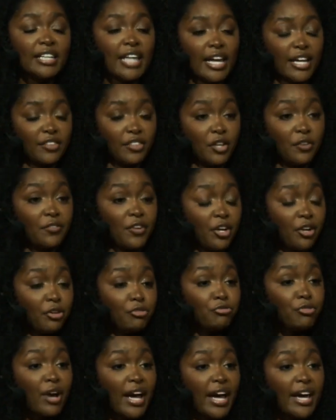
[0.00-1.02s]
like they're very
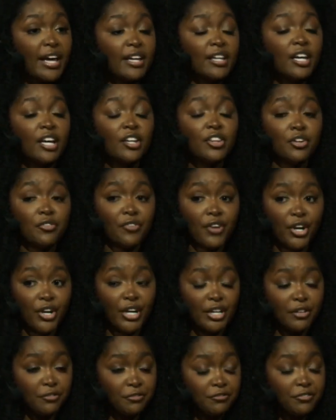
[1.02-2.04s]
red, they're
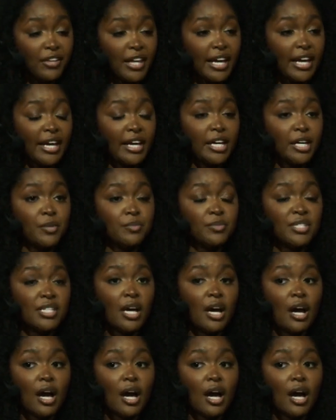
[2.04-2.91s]
very inflamed,